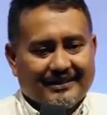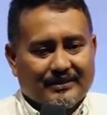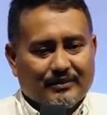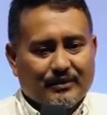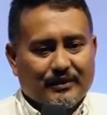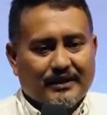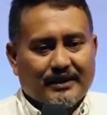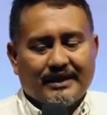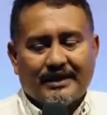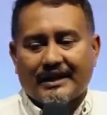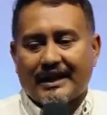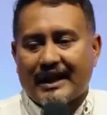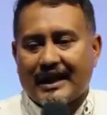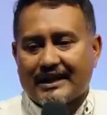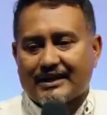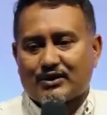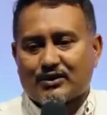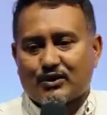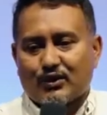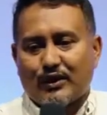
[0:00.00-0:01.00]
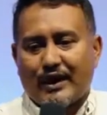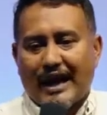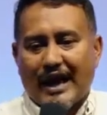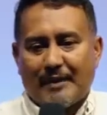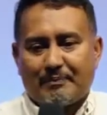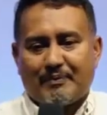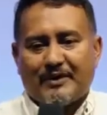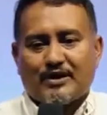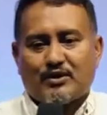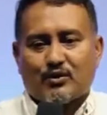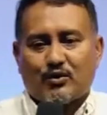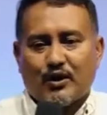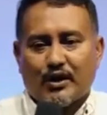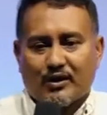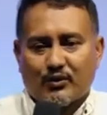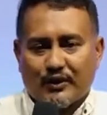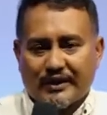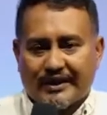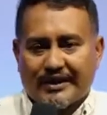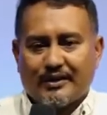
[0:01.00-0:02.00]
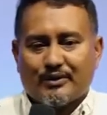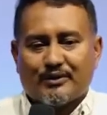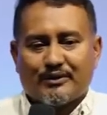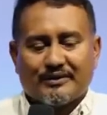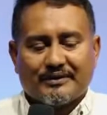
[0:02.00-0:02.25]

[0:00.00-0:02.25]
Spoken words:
We are so happy to work with you.